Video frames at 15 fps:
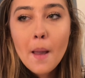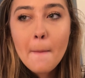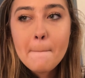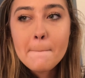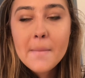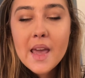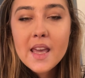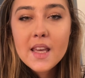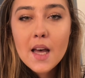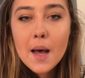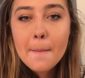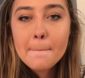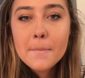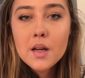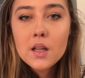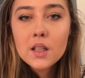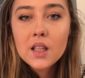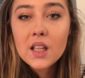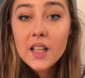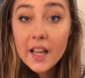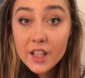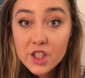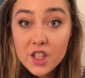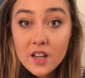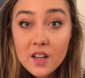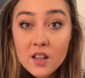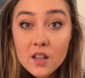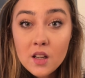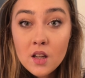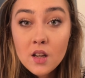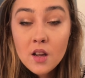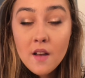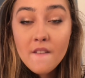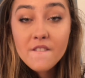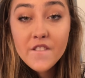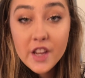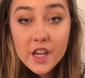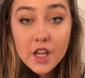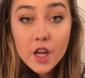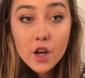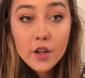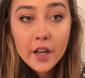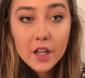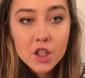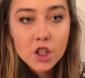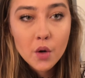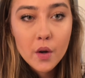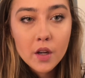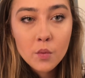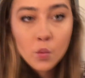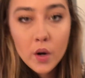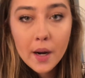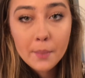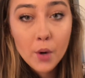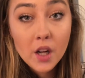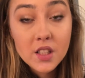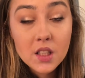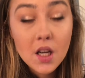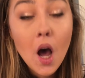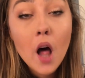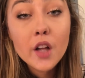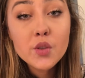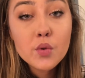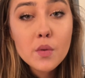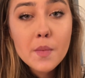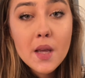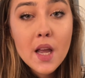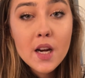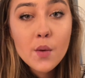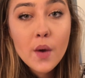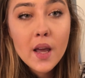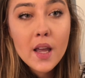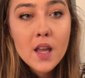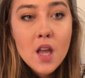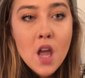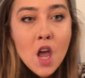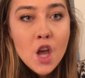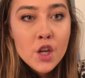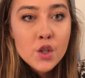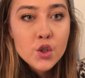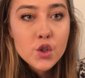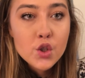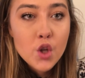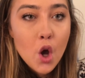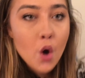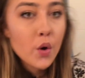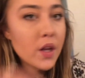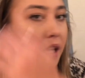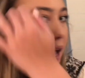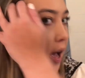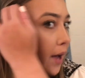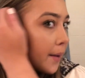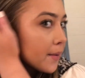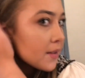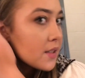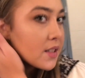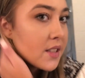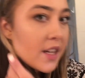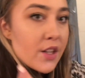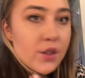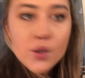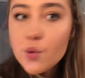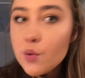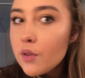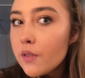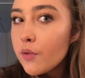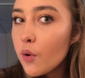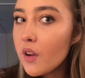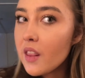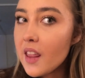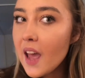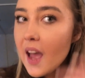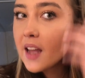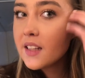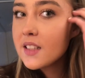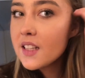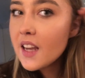makeup collection video, like showing what I brought to college with me anyway. So yeah, stay tuned for that.